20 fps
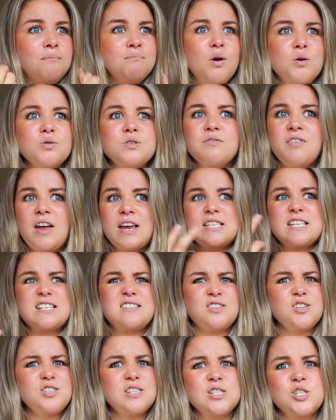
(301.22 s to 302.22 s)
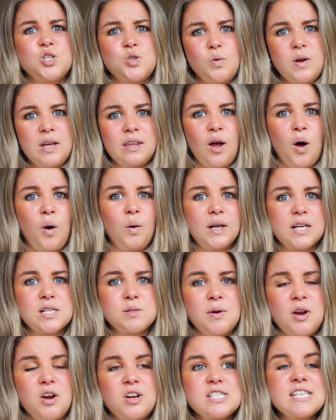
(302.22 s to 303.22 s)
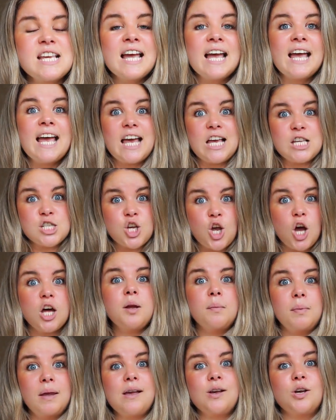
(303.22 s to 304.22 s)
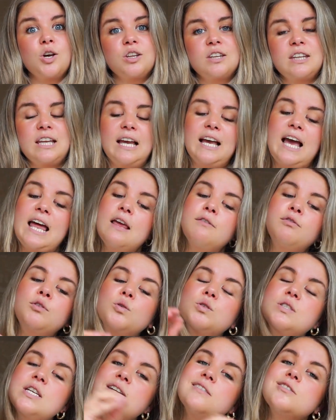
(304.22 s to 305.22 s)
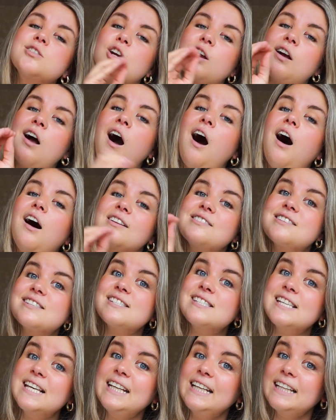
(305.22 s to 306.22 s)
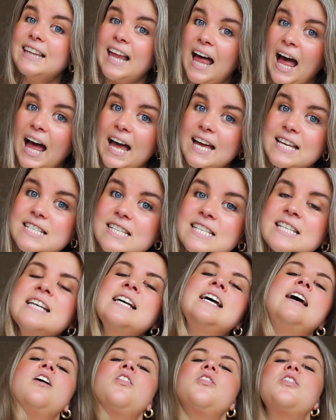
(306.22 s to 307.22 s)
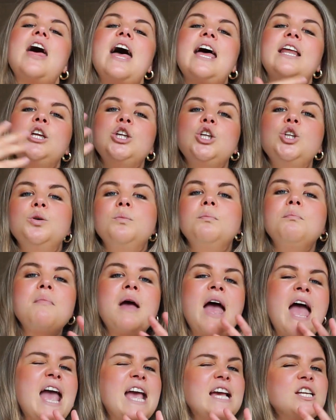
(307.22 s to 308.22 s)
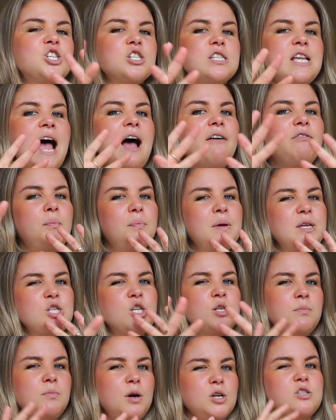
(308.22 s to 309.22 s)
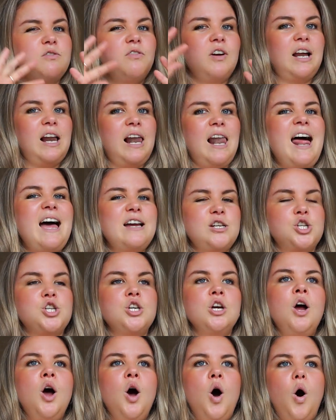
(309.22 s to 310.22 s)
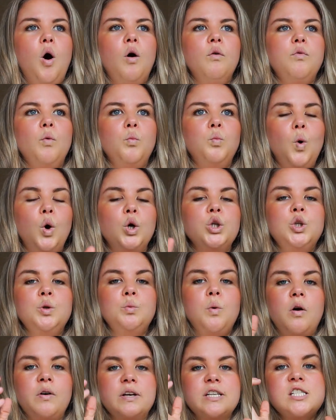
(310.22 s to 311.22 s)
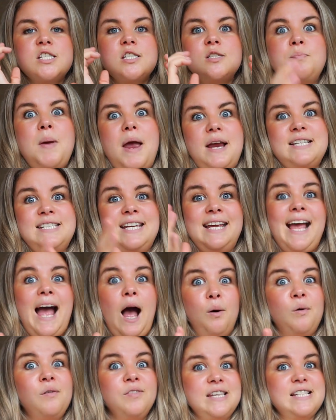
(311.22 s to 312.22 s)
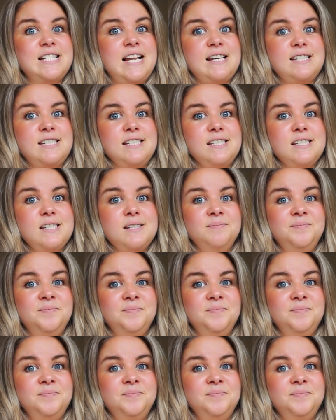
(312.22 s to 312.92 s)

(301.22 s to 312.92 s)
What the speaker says: motivated and just enjoying the whole experience is gonna be a good thing. And if your teacher can't see that, then you may just have a bit too much of a clash of what you are expecting out of these lessons.